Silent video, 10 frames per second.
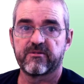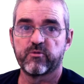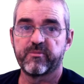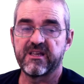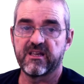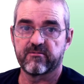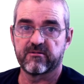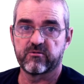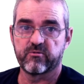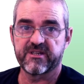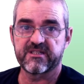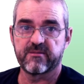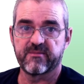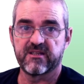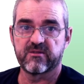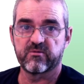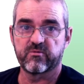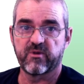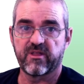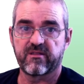to be able to estimate
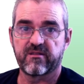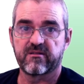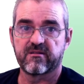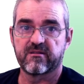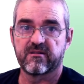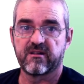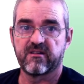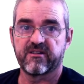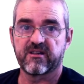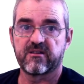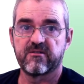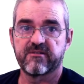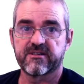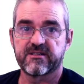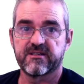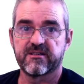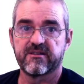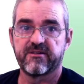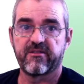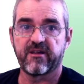with a given accuracy
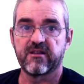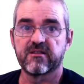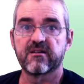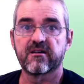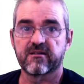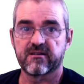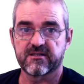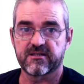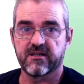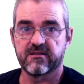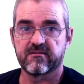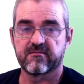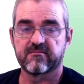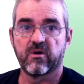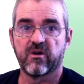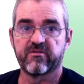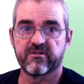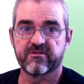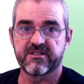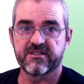the internal state of
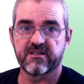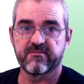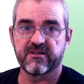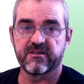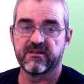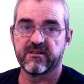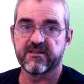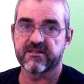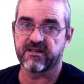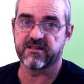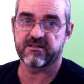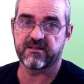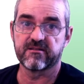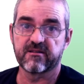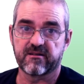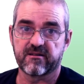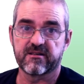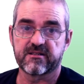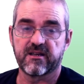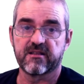your system. In this case, internal
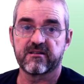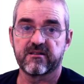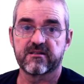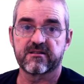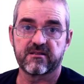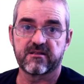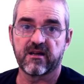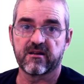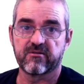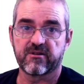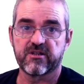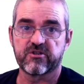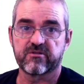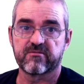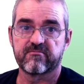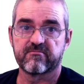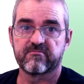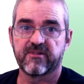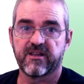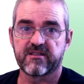state is tiger location.
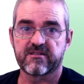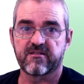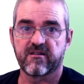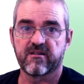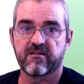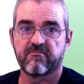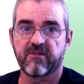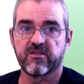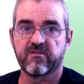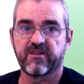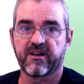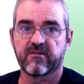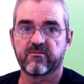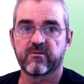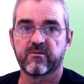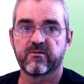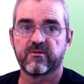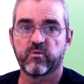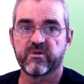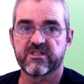It's the random variable
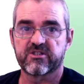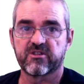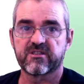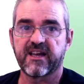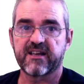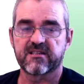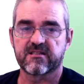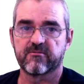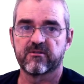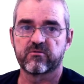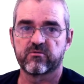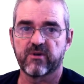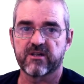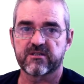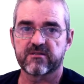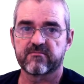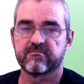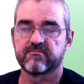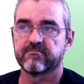which is not accessible to us.